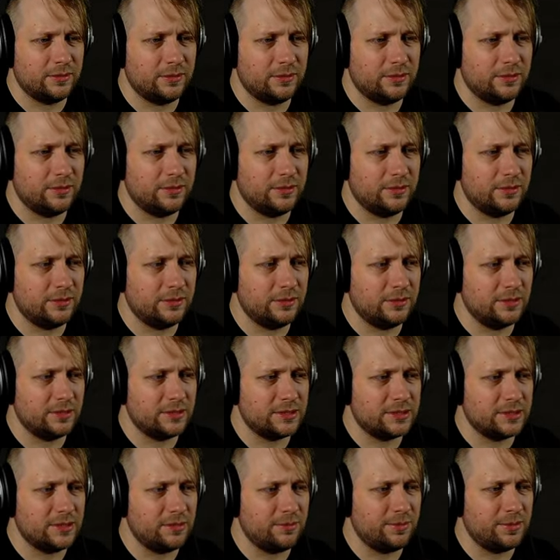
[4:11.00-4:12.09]
Uh, let's
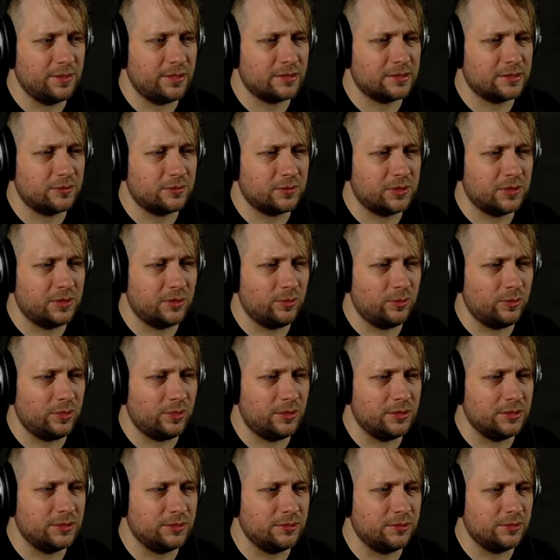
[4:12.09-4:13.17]
see. Back to where I
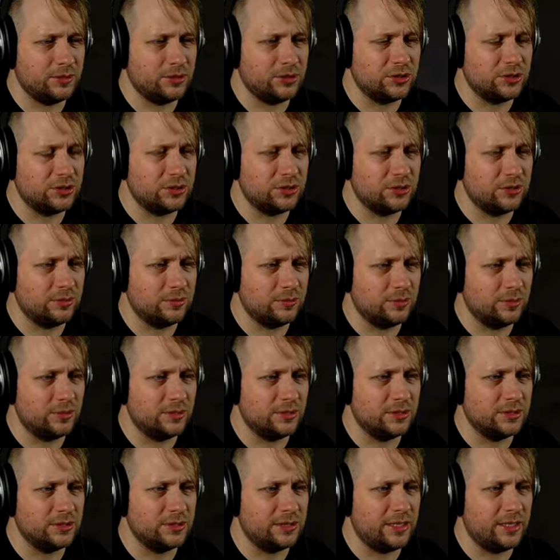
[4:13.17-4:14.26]
was, which
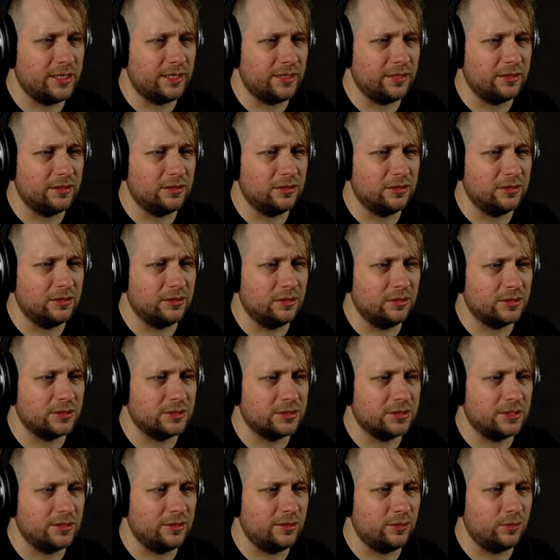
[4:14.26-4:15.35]
was getting
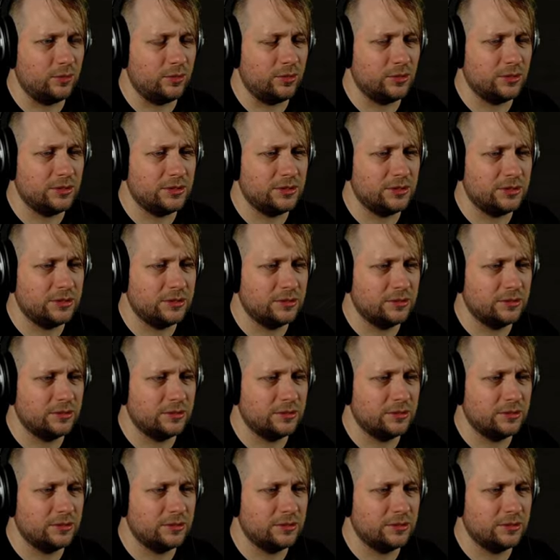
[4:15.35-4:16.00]
lost in the woods.